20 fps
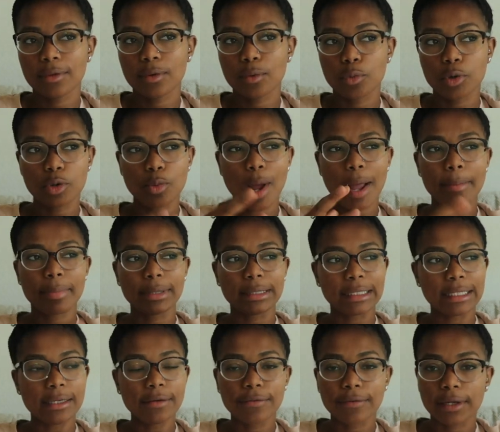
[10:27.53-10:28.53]
What do I
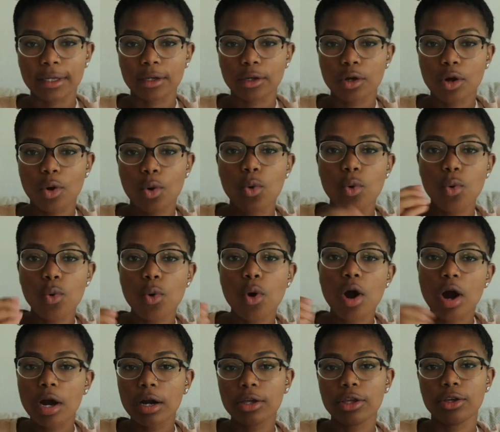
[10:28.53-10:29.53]
believe in? Who
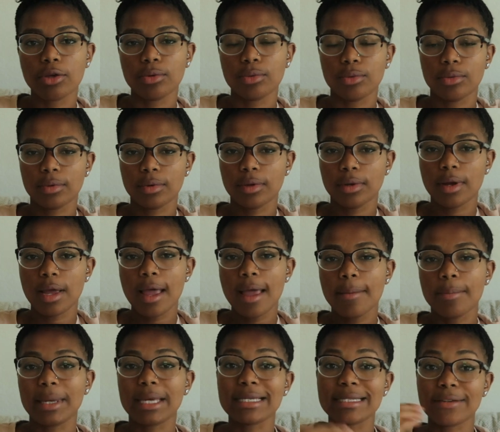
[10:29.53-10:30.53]
are you?
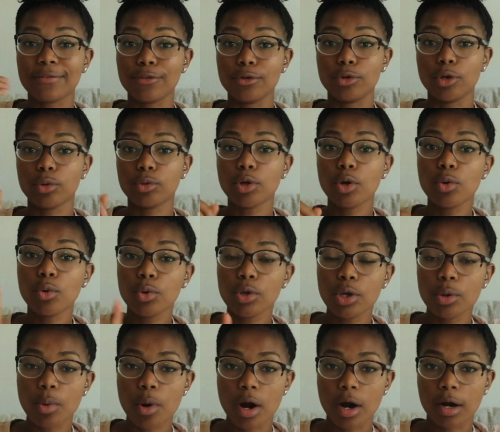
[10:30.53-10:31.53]
Because if you don't know who
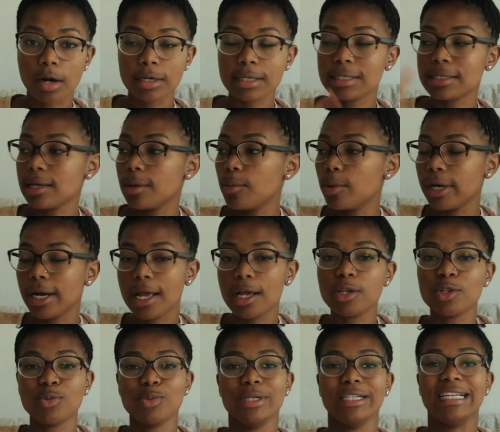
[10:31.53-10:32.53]
you are, someone
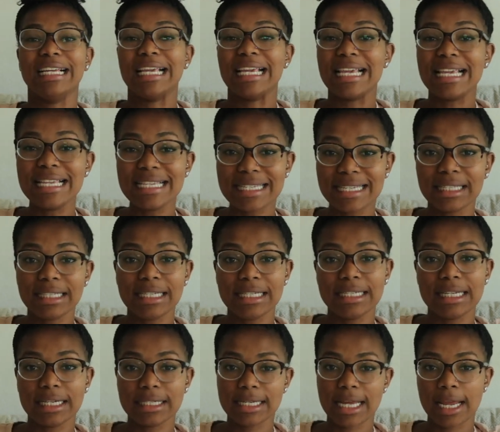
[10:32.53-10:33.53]
else will easily
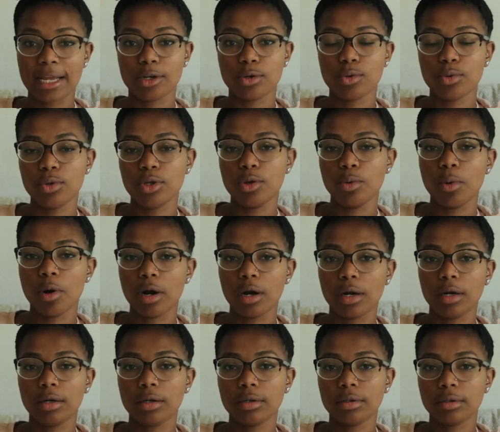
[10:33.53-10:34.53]
dictate who you
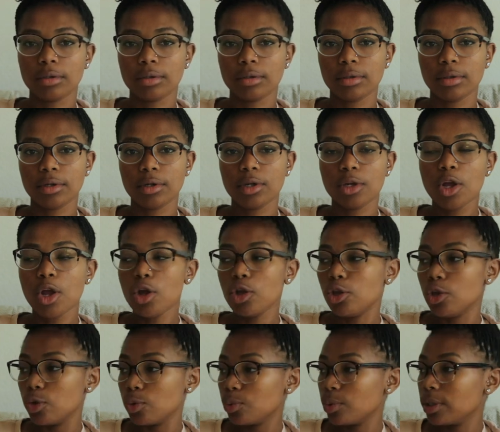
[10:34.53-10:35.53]
are.
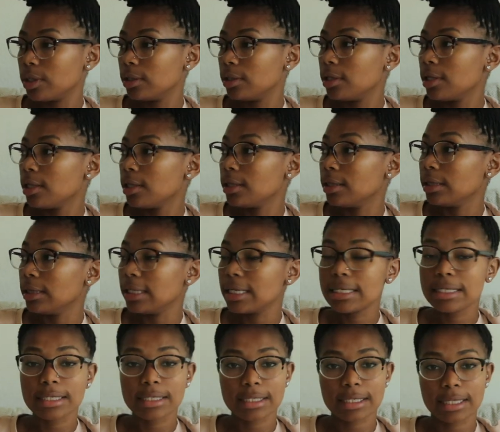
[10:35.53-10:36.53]
You will
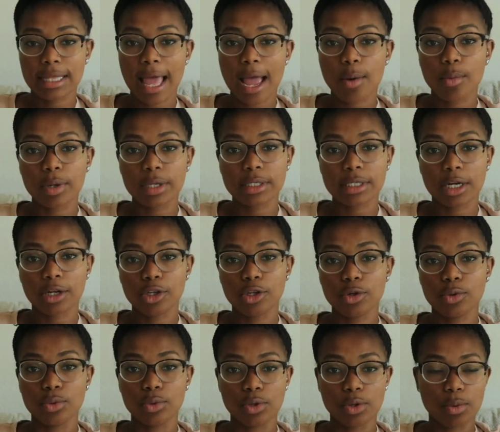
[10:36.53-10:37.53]
listen to that one tell
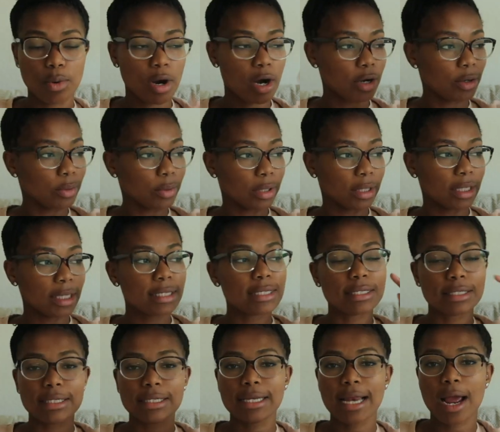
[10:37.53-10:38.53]
you who you are. You'll
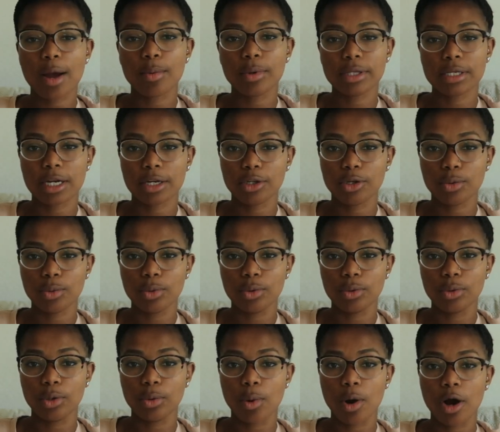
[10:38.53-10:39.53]
listen to that one tell you who
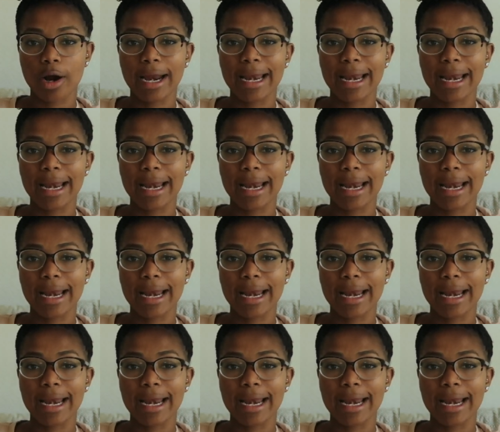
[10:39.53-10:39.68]
you are.